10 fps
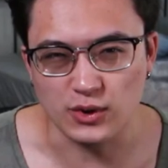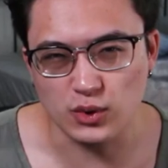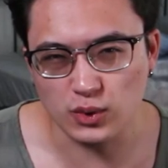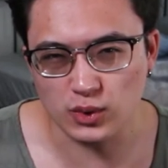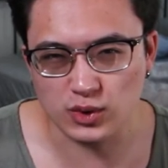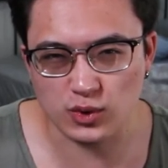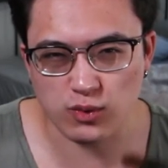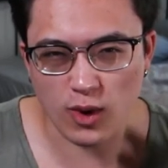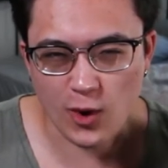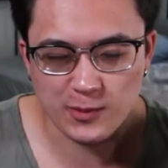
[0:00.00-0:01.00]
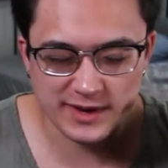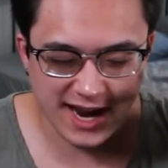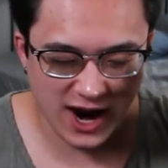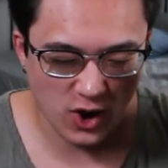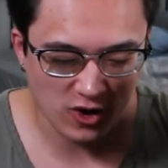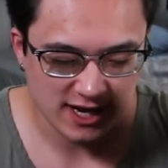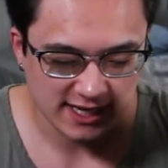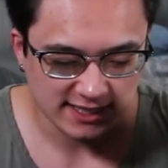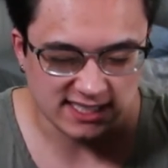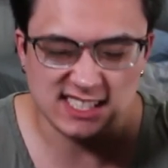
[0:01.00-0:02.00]
cool chromed out,
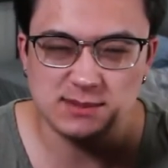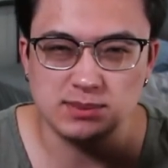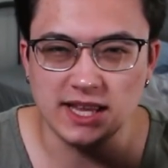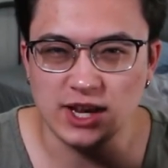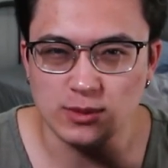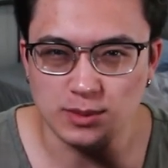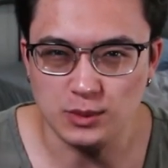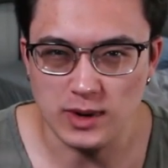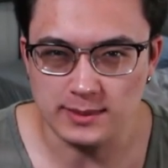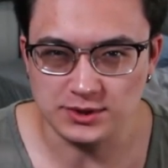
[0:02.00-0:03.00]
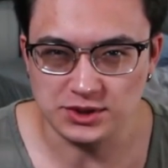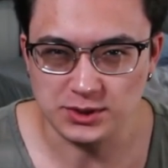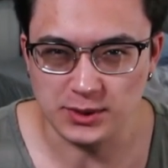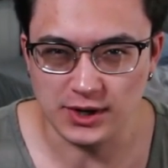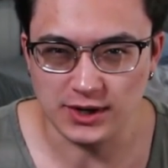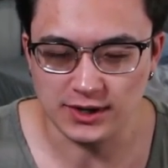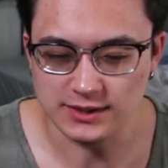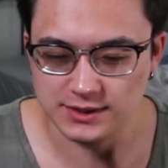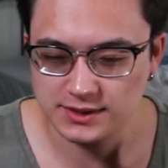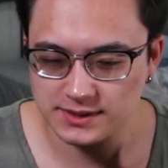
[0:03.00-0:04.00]
displayable
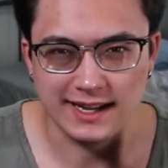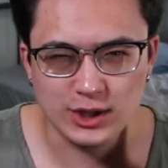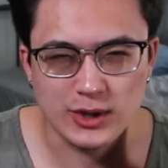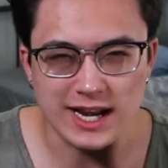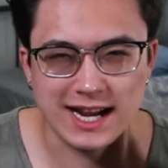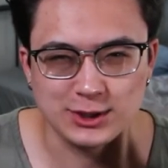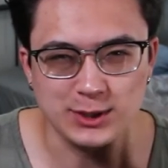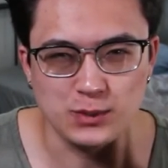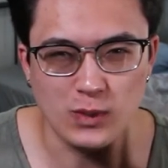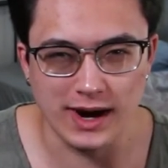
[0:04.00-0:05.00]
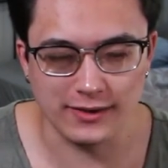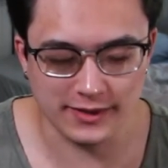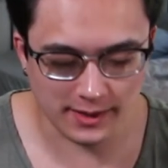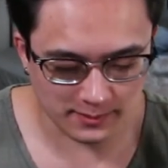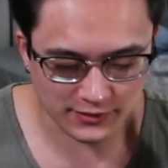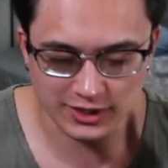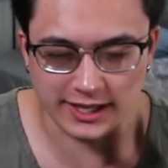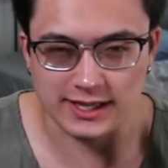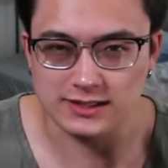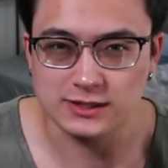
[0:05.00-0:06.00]
Webshooters. And you can actually wear them for
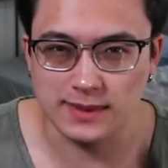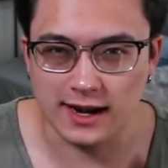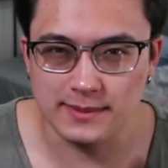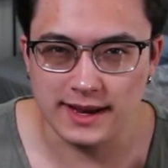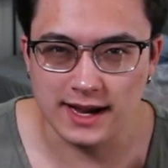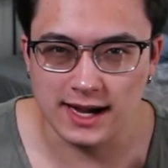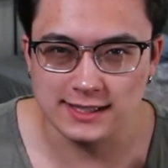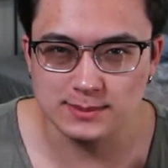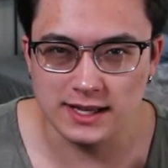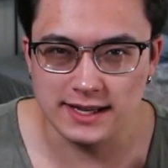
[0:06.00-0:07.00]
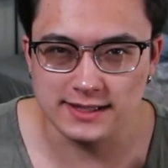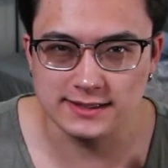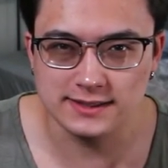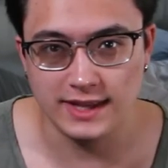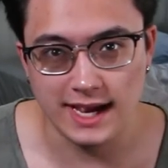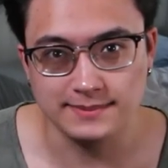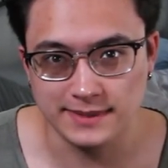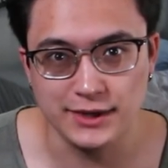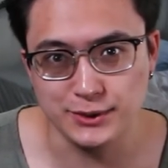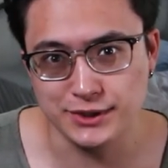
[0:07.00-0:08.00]
your Spider-Man cosplays. Yeah,
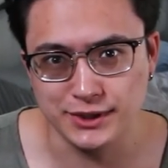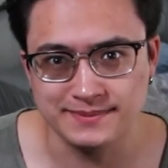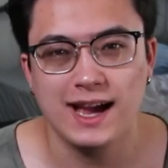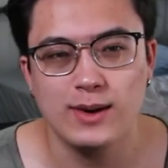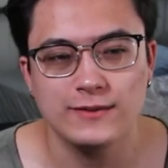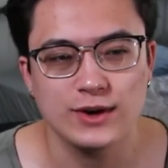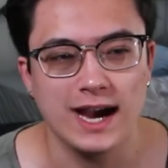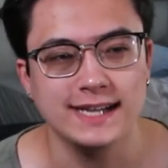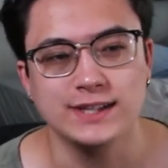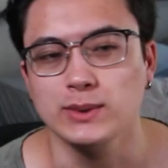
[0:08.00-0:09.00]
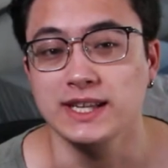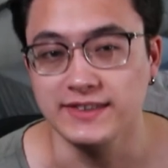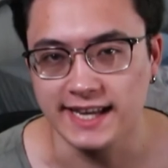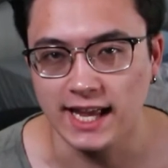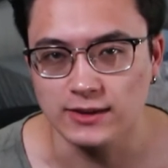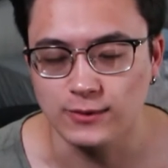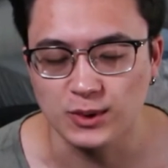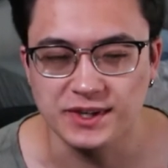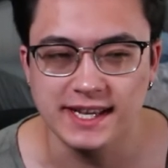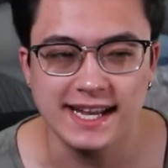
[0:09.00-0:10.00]
I do too. However, I don't live in
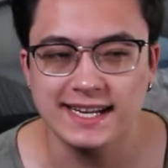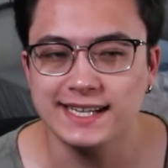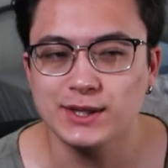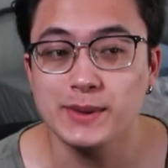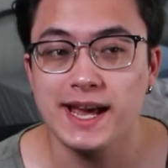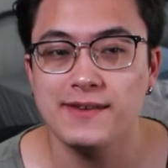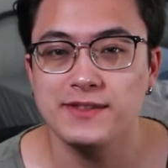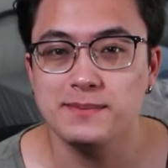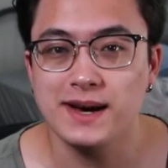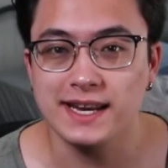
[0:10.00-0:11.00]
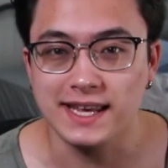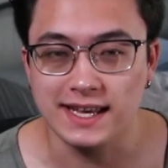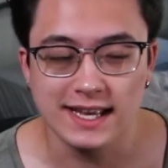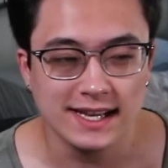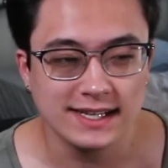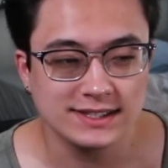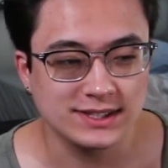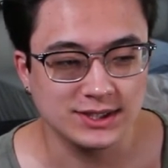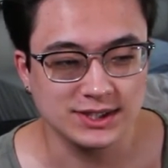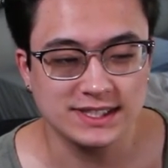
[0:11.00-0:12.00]
California, and I don't have the money
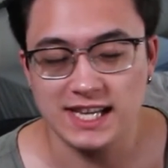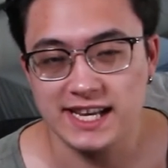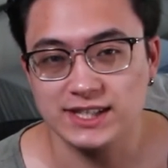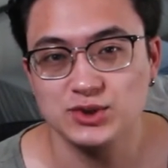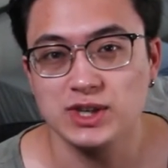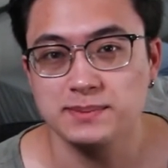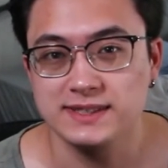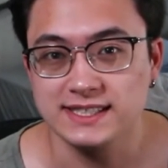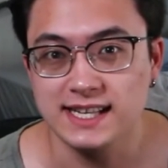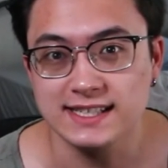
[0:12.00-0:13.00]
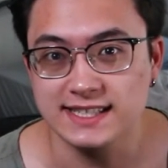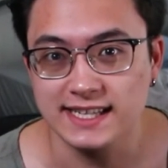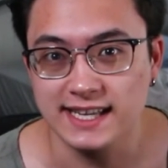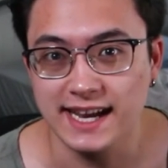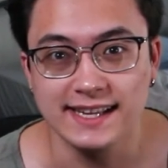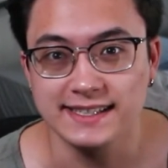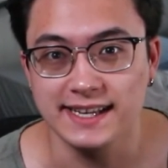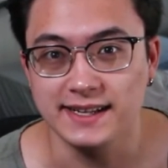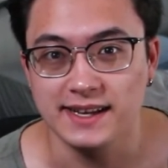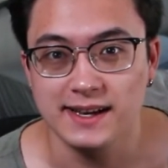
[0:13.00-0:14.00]
to just take a trip to Disneyland
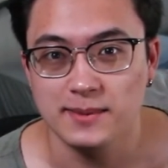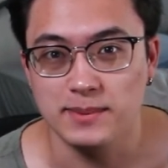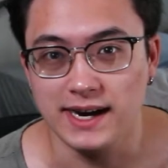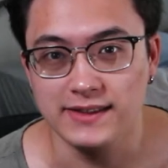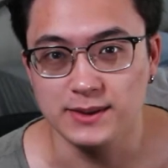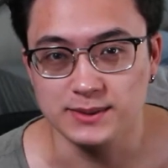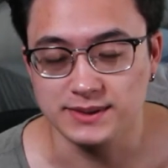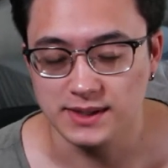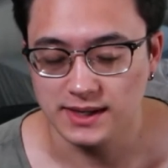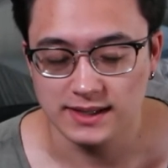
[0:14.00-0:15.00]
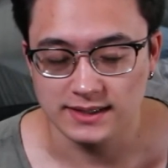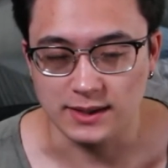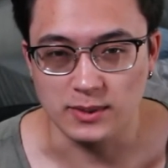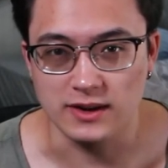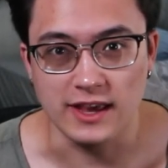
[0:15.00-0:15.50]
and buy those, $100